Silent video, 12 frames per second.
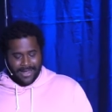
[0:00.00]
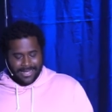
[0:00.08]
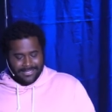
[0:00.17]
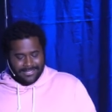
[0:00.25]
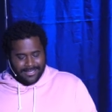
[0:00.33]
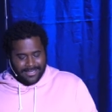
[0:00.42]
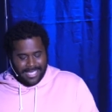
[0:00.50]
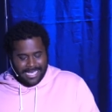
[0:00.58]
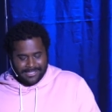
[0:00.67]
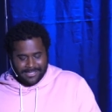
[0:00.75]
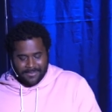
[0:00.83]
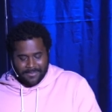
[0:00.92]

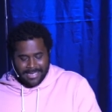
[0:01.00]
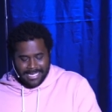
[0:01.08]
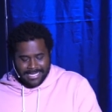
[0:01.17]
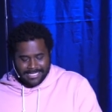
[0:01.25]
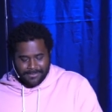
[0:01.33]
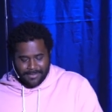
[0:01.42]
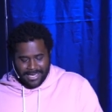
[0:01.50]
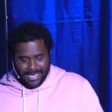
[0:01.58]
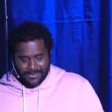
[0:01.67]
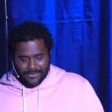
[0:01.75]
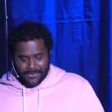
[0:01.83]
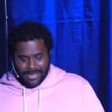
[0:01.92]
Reconciliation means
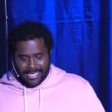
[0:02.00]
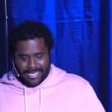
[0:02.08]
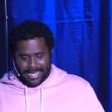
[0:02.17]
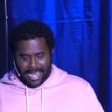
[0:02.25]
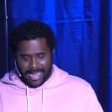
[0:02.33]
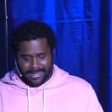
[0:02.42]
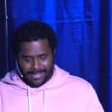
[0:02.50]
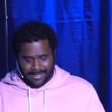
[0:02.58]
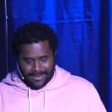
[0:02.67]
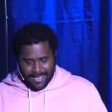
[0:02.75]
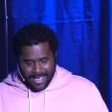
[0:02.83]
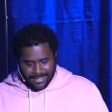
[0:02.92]
being
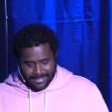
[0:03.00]
reconnected